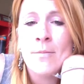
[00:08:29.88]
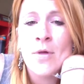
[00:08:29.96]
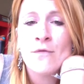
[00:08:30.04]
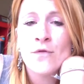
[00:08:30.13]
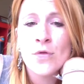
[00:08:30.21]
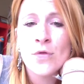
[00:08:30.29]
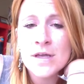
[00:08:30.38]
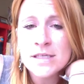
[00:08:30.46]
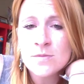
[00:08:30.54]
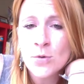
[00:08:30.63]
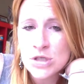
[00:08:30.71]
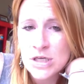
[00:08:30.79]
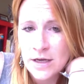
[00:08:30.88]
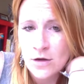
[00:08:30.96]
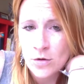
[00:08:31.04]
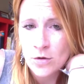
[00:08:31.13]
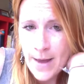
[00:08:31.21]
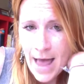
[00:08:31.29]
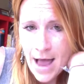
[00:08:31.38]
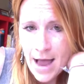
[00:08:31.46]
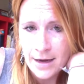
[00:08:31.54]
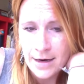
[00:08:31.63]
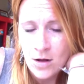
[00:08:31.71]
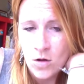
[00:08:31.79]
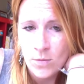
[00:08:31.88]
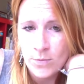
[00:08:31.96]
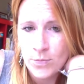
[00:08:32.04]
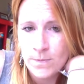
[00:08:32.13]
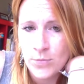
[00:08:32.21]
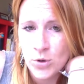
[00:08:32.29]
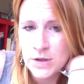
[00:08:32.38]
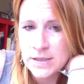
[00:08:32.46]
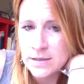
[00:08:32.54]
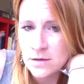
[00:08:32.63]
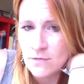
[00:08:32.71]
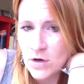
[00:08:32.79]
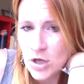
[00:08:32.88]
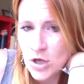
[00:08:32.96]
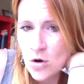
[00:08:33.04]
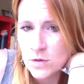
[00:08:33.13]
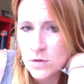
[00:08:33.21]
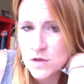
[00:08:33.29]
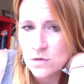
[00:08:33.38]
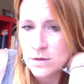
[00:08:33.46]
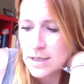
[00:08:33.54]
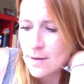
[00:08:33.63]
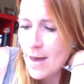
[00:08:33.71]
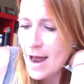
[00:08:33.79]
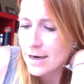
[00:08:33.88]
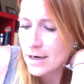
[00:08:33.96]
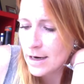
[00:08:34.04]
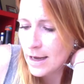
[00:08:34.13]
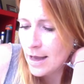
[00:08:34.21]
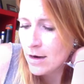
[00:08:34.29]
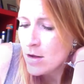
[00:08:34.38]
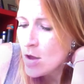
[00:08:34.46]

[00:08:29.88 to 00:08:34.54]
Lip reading: For this particular bag, and I'll put this in the video as soon as I'm editing it,